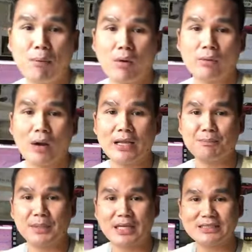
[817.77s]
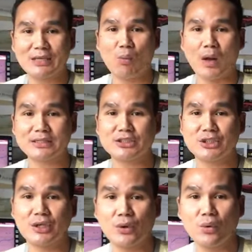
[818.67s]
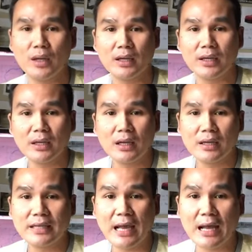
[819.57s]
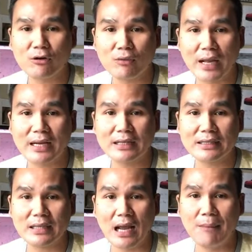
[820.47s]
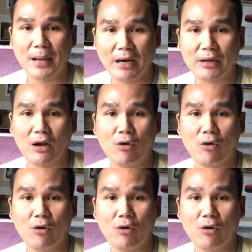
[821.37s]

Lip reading: point, right? Because he wants to, yeah, granite area.